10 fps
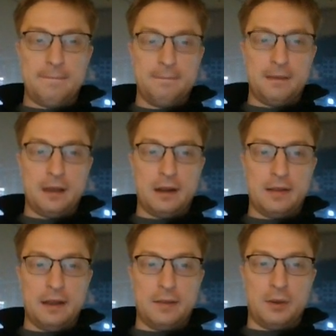You gotta
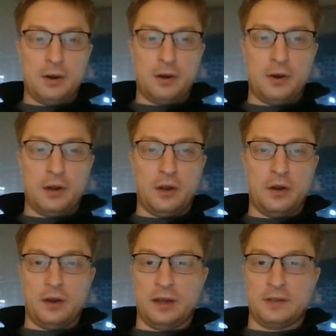like Parker here.
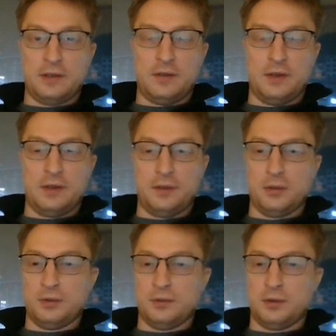I gotta say Fantasy
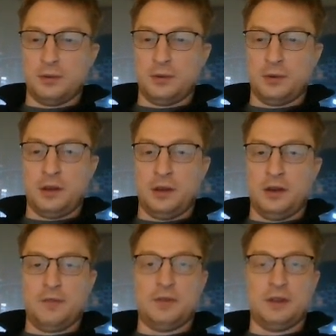Pros is probably right.
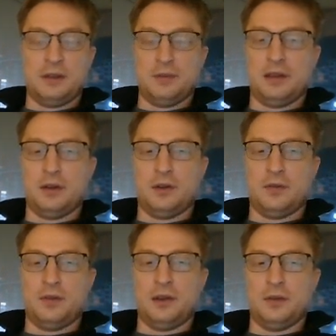I feel like I'm picking all the
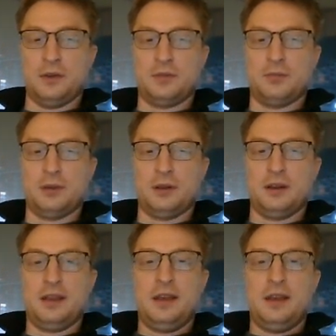favorites, but
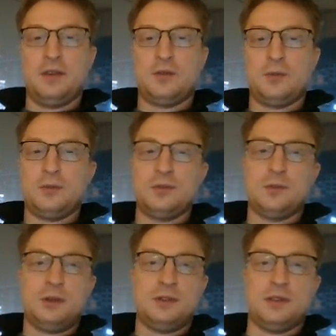
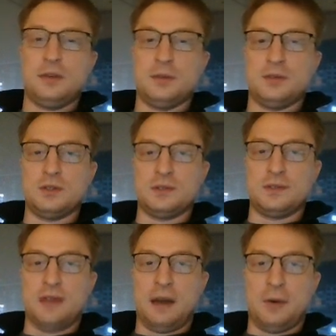Swan's team is just
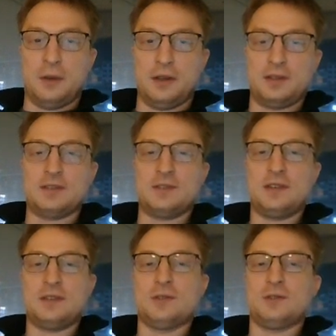down like
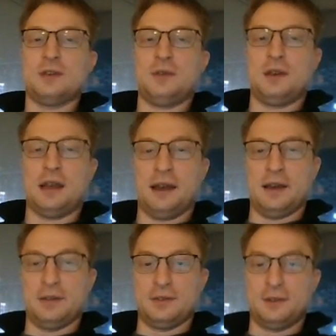six or seven
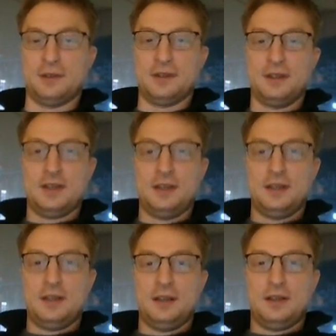guys, and
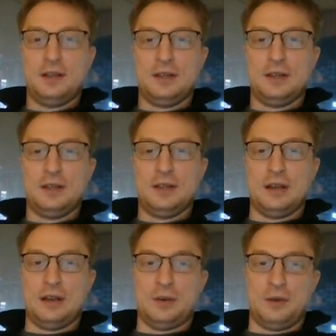
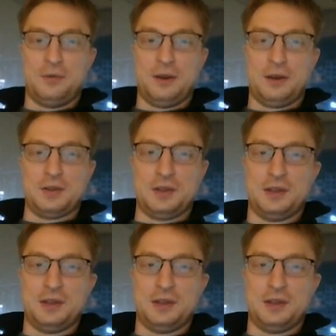I quite frankly